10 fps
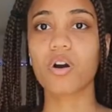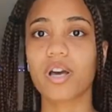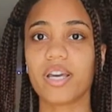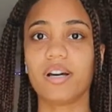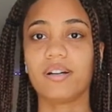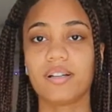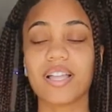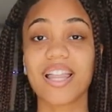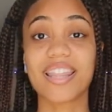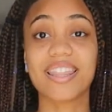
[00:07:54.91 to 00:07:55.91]
Okay, y'all,
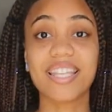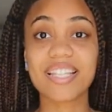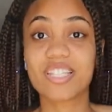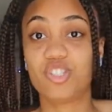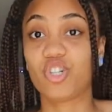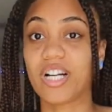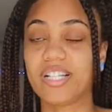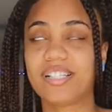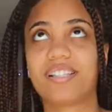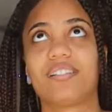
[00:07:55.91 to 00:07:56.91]
this
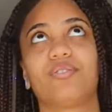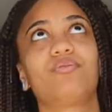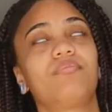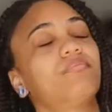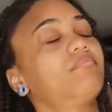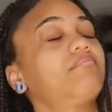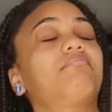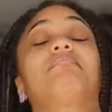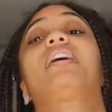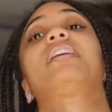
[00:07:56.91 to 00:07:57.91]
dress, oh,
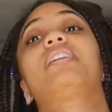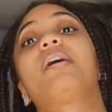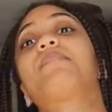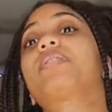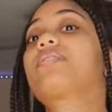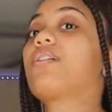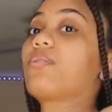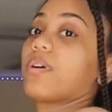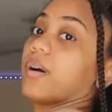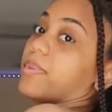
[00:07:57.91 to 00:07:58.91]
I did not pick it all
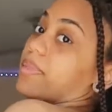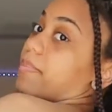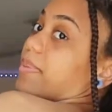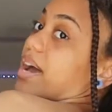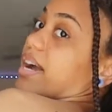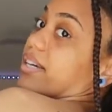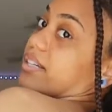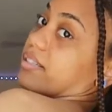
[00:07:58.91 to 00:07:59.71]
the way up in the back.